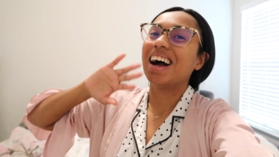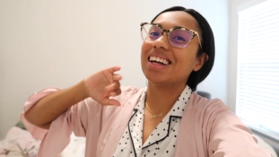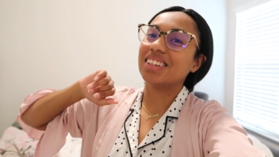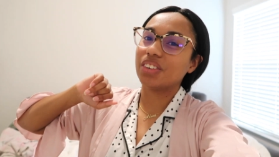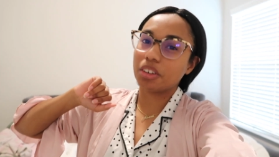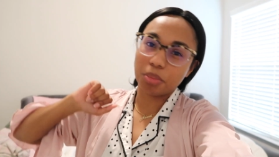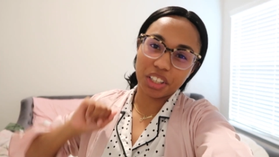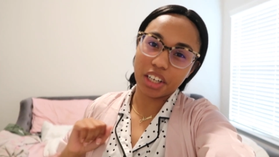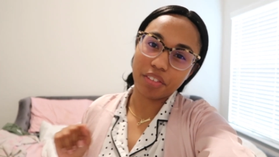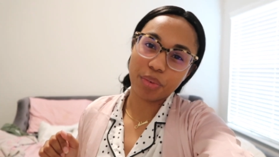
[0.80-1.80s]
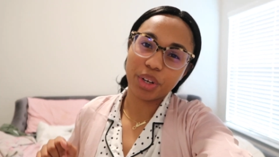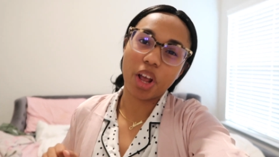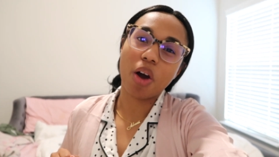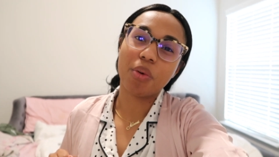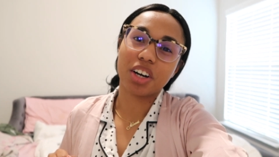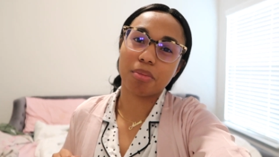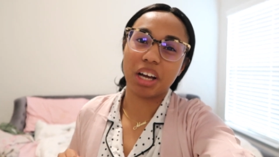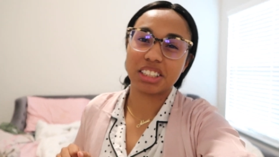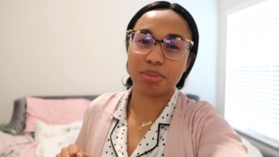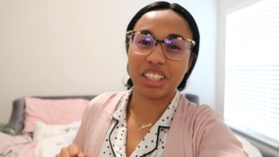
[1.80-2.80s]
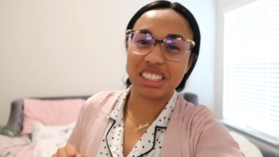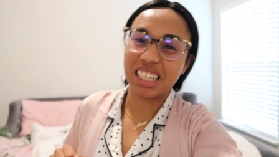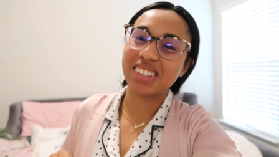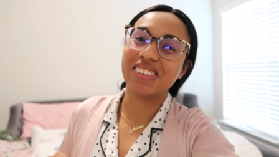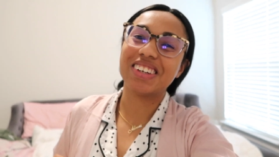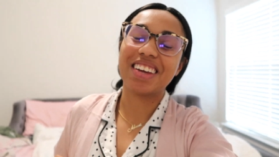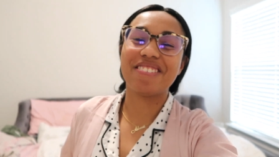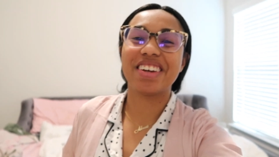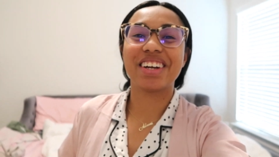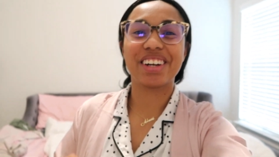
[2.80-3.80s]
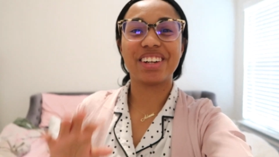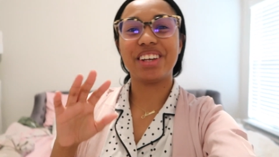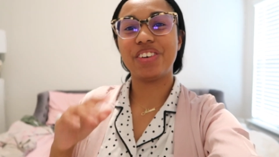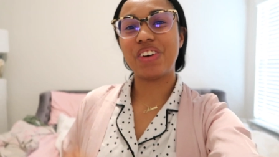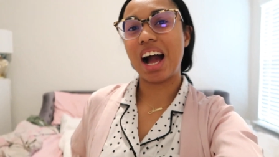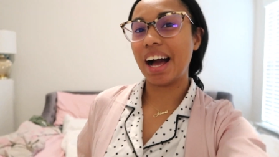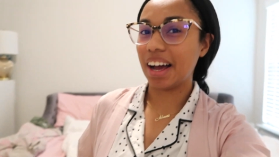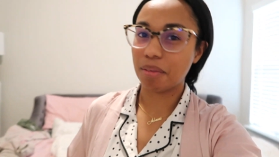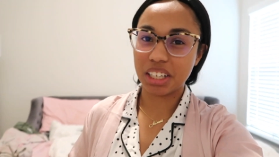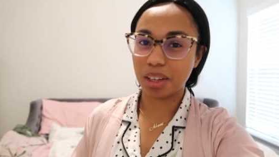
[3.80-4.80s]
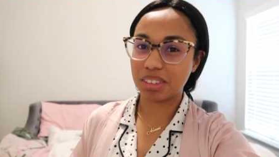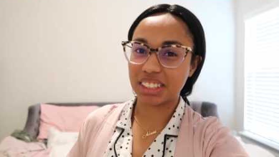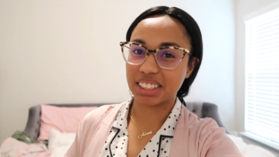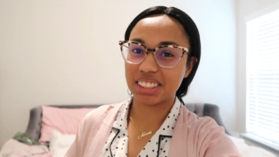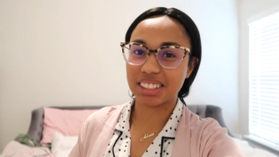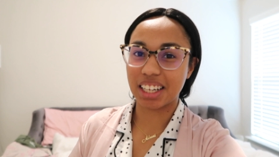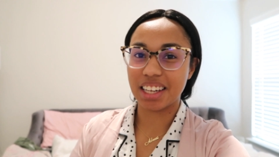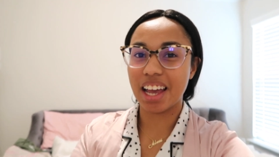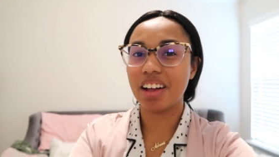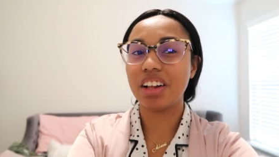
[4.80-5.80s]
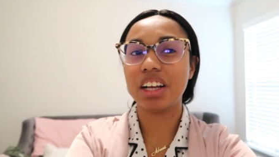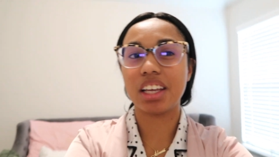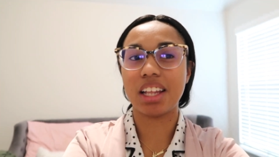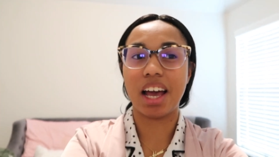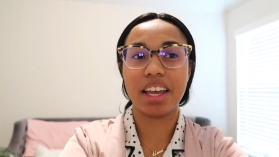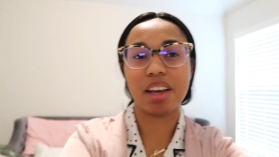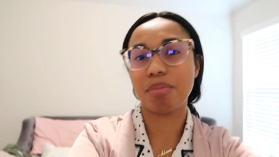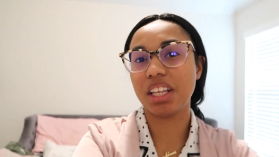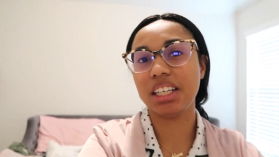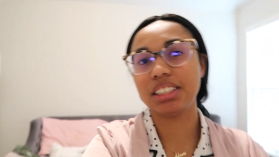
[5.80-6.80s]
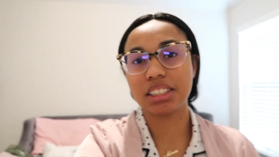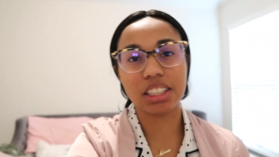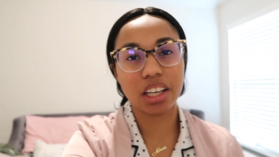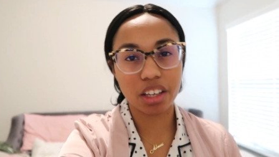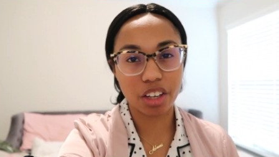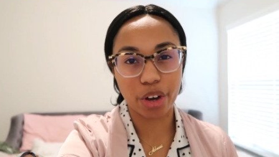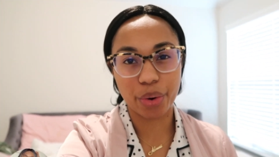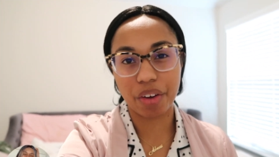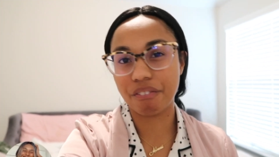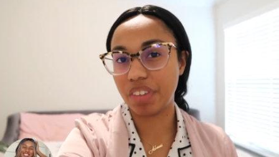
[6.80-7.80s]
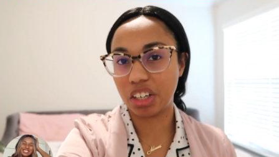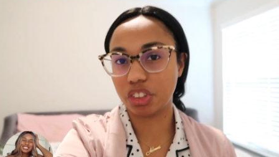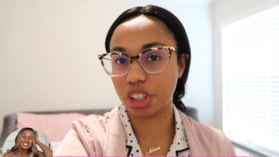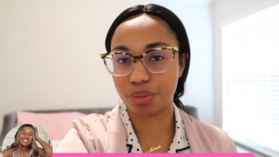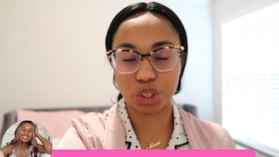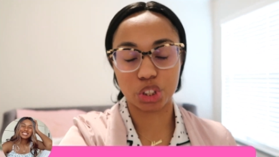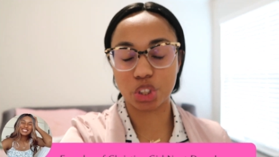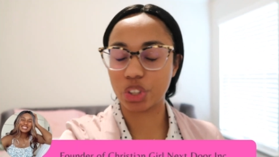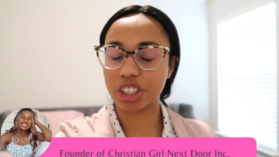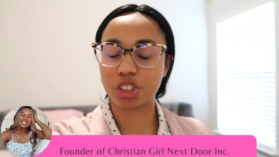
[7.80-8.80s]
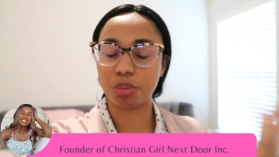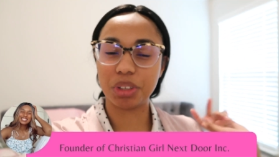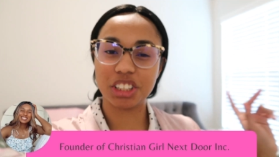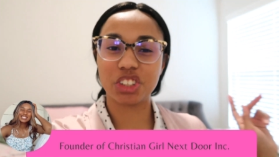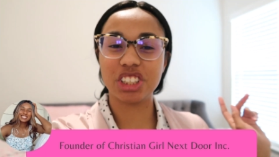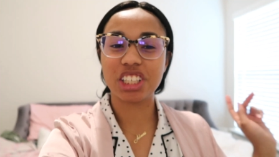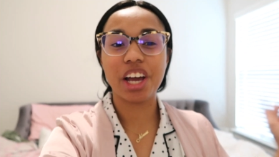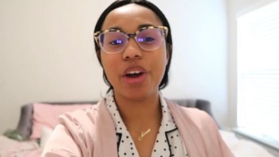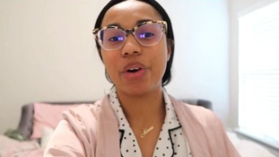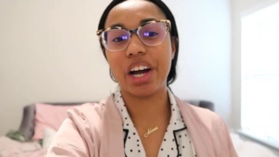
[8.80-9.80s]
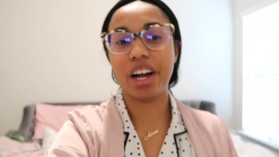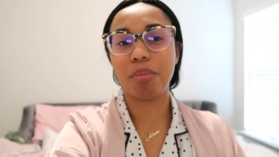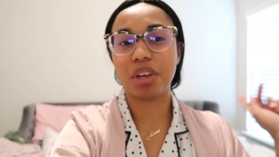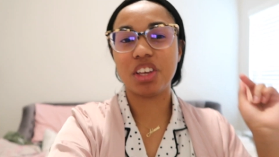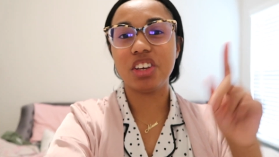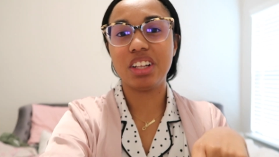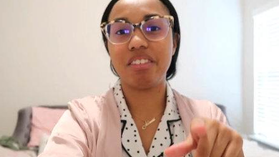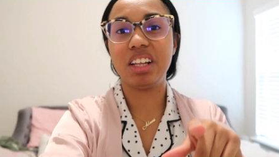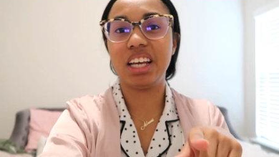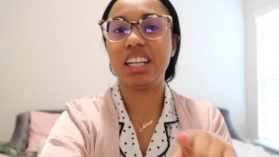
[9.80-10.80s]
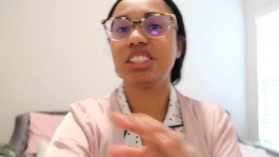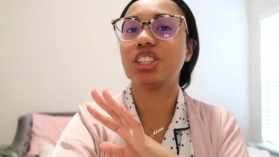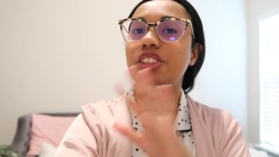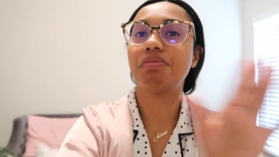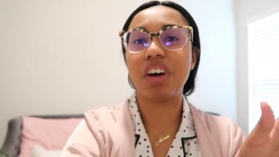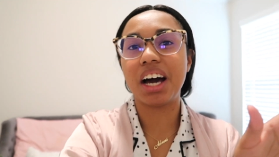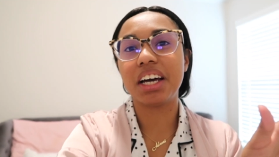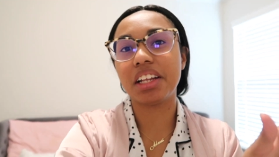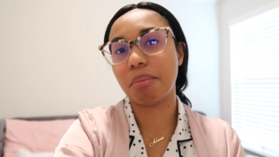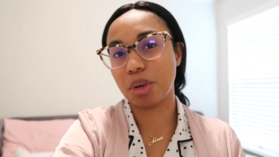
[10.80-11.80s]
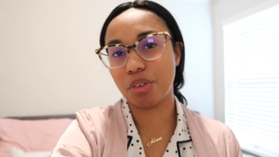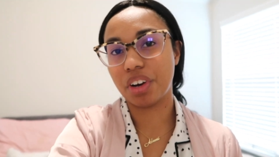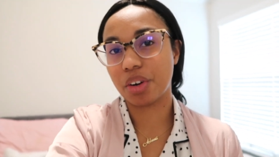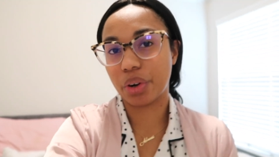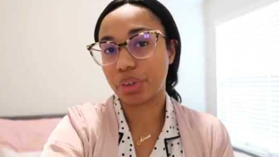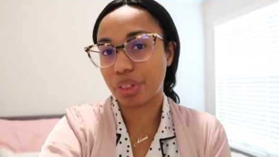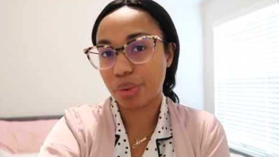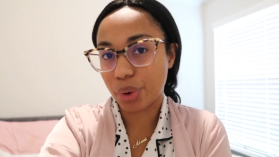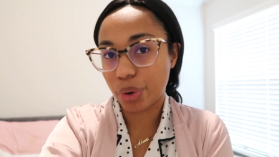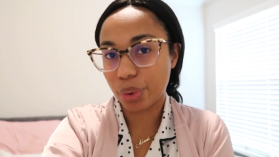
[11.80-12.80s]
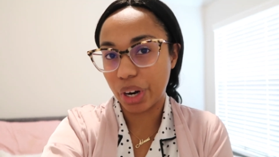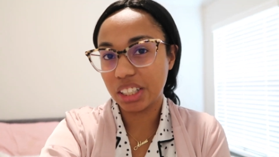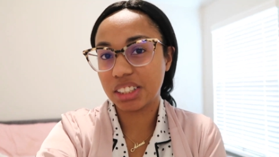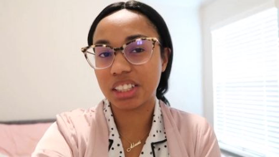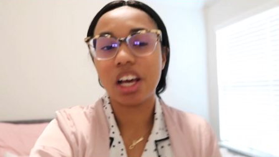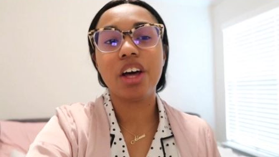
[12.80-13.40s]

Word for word: Hello, good morning everyone. Welcome back to my channel. If you're new, hi, my name is Alexis Danielle and I am the CEO and founder of Christian Girl Next Door Ministries where I help you lovely ladies to define and beautify your walk with Christ